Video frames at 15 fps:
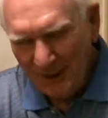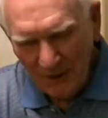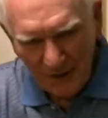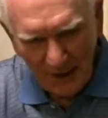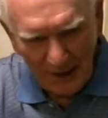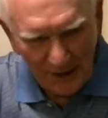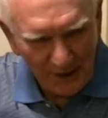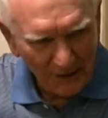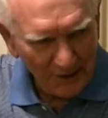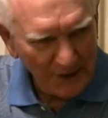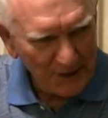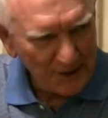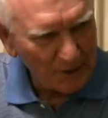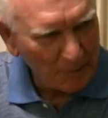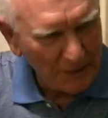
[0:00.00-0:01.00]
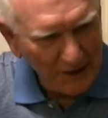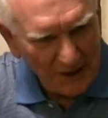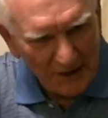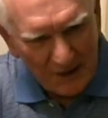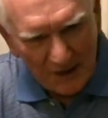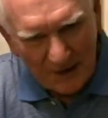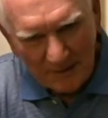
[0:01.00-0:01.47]
in trying to reach the
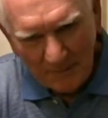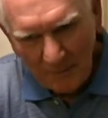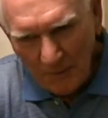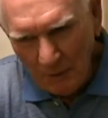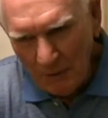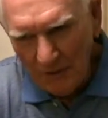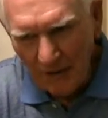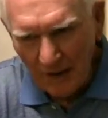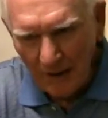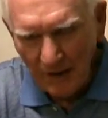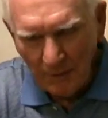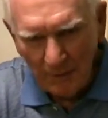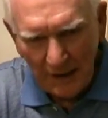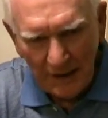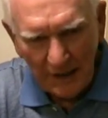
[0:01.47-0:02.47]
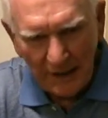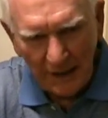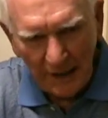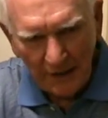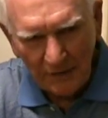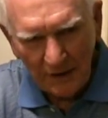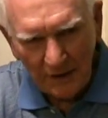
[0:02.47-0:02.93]
beach. We finally made it
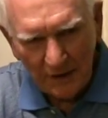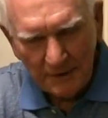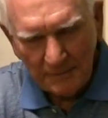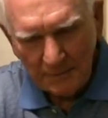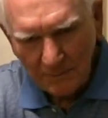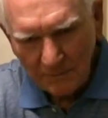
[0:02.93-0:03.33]
after